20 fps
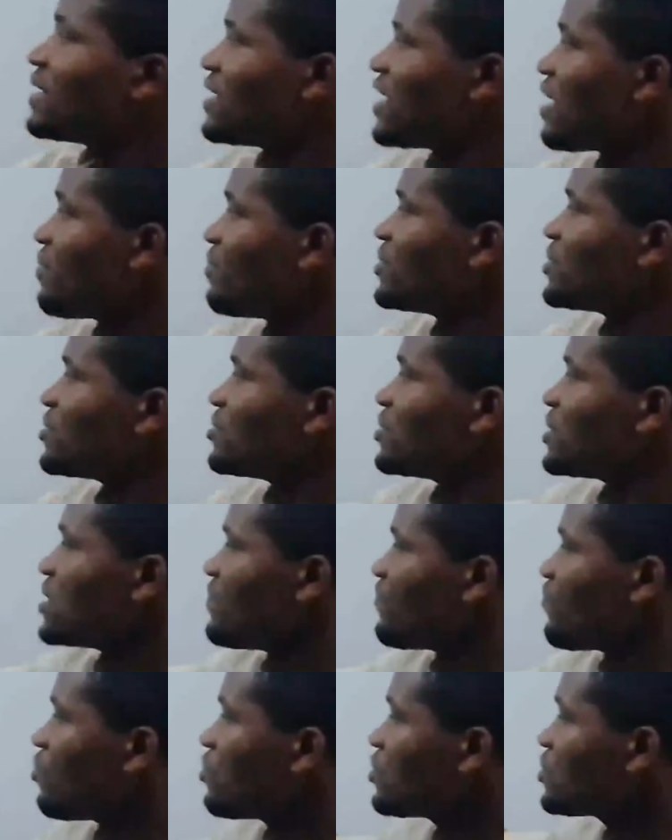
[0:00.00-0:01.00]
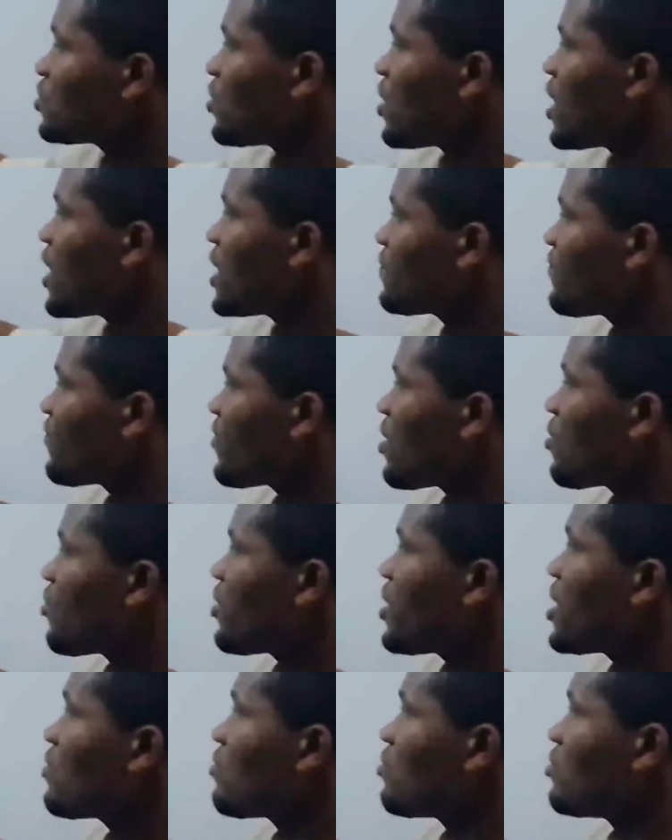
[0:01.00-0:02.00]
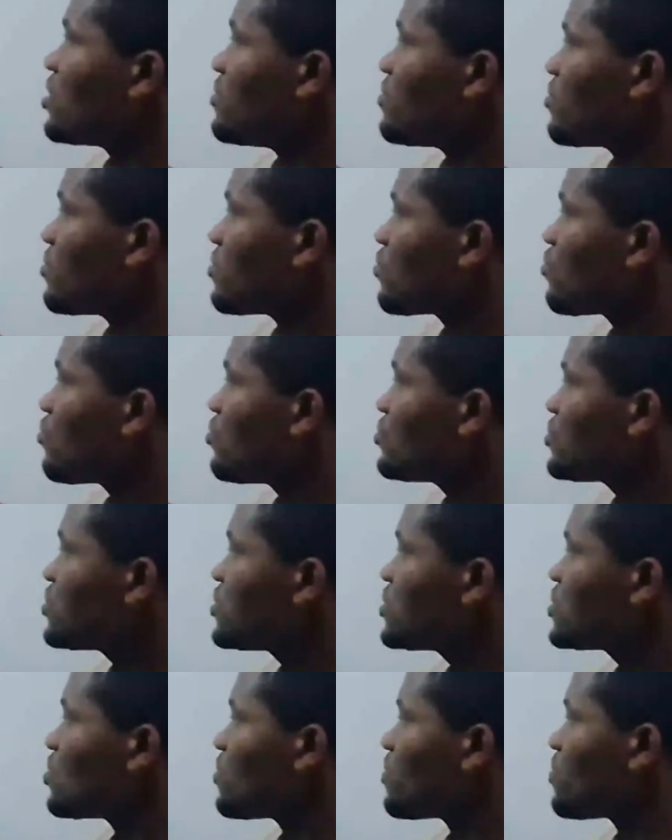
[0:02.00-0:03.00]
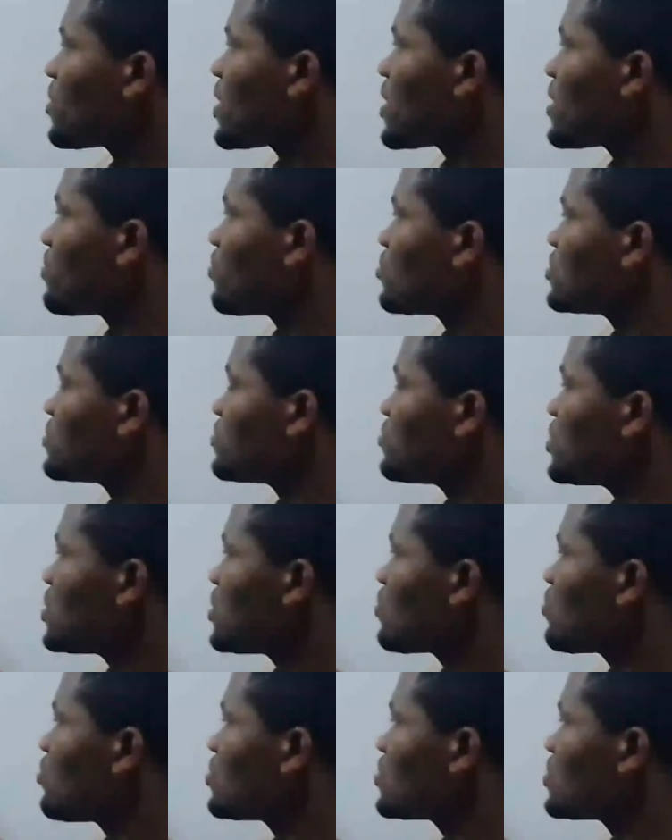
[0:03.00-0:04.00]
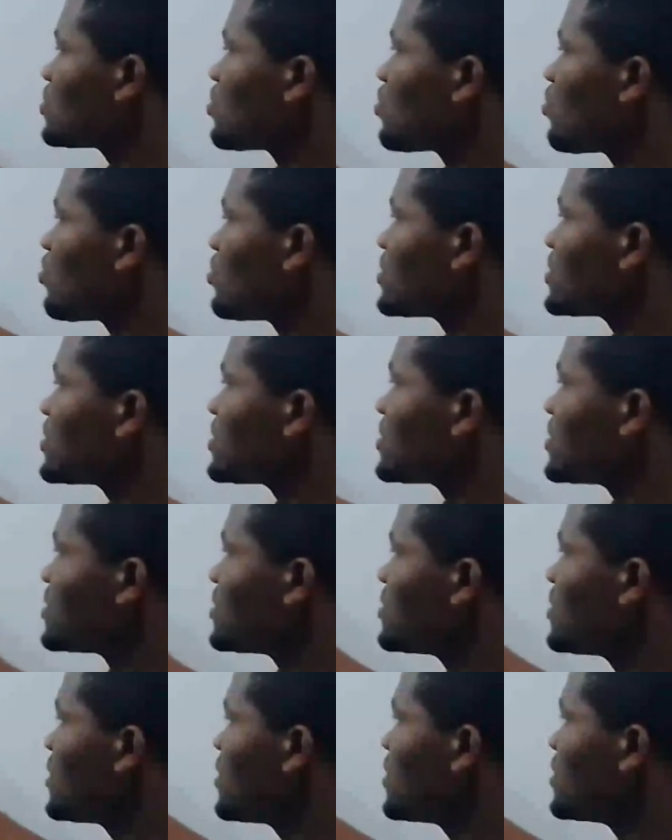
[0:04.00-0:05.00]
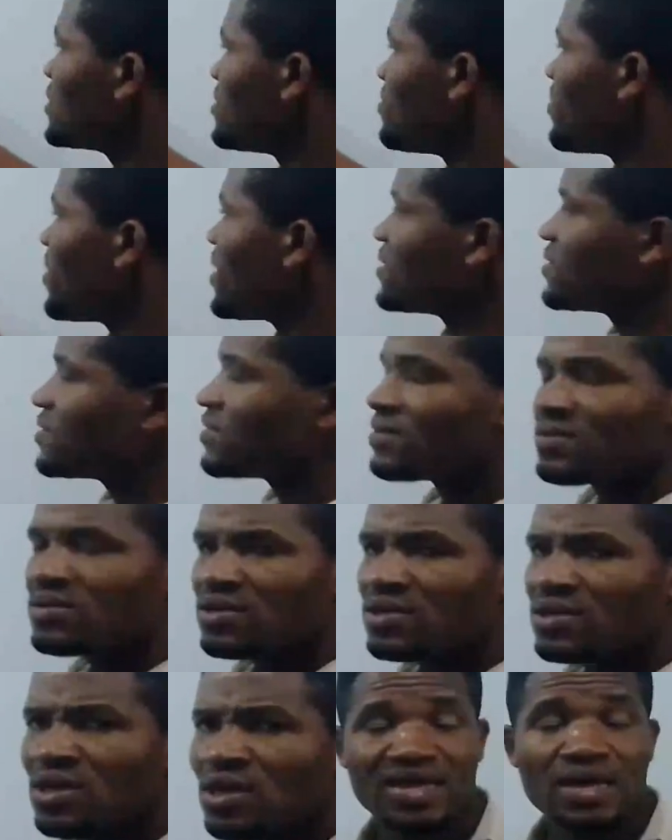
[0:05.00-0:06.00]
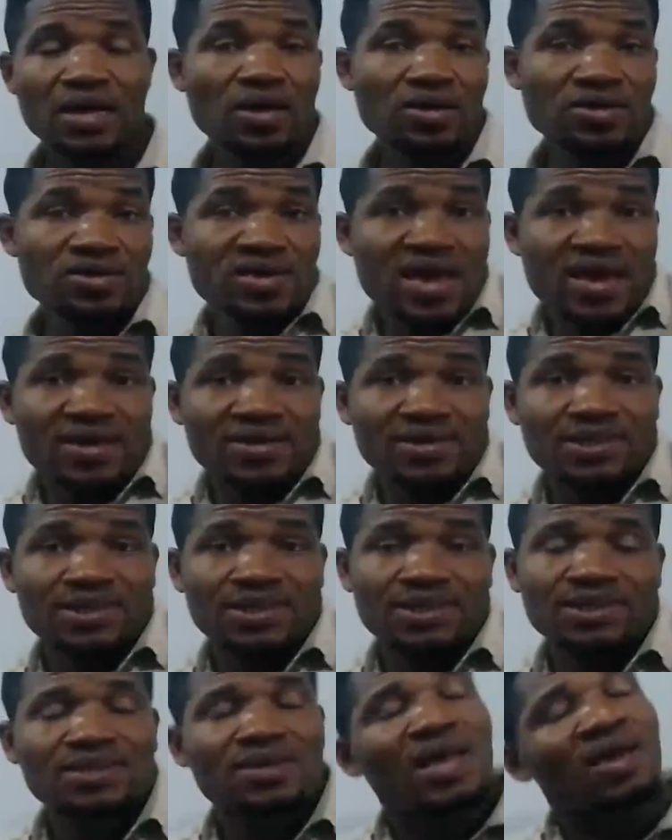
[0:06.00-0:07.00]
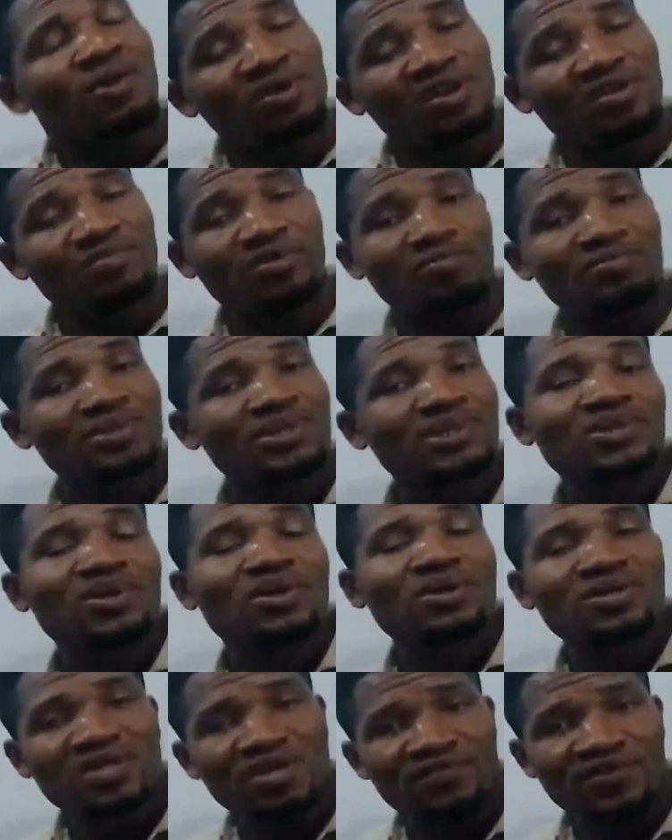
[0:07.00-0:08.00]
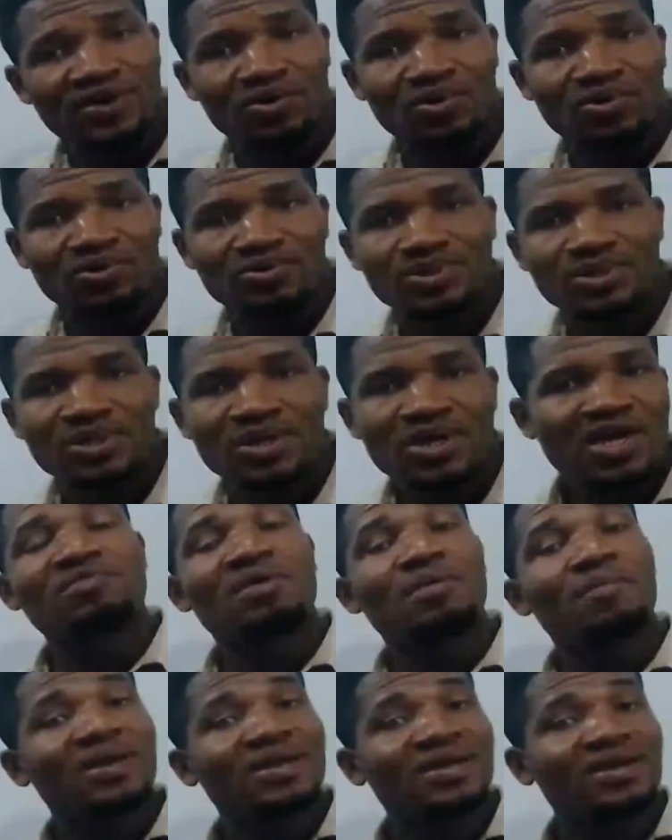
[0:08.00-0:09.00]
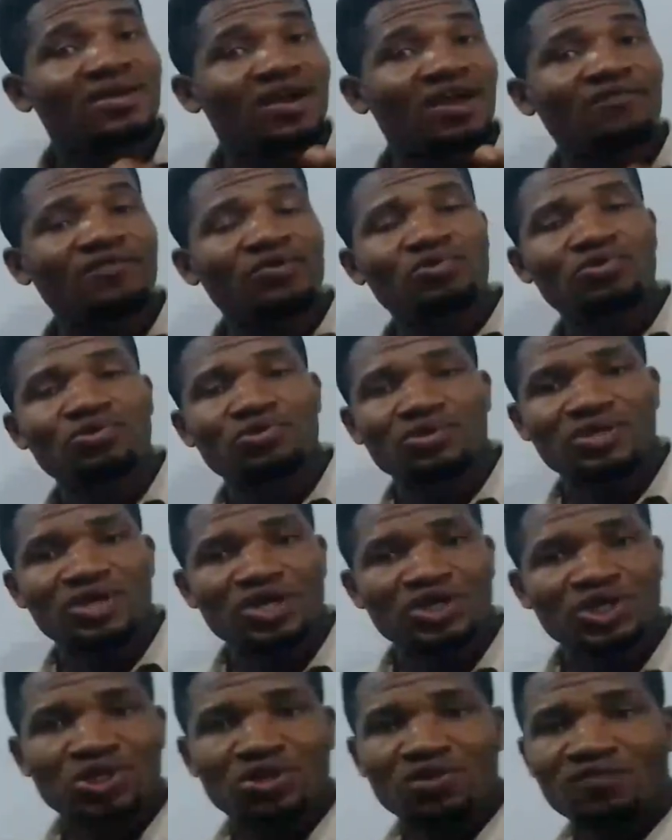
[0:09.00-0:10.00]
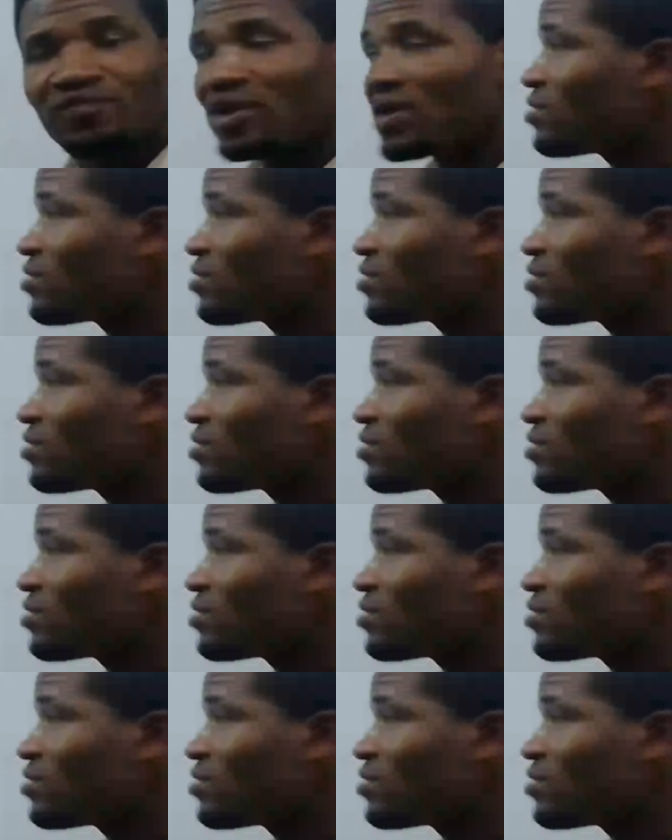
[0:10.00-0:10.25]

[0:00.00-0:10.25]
That means to say, for us to have our equilibrium, quantity supplied must be equal to quantity demanded. Yes, equilibrium is not difficult. Remember the graphical notation of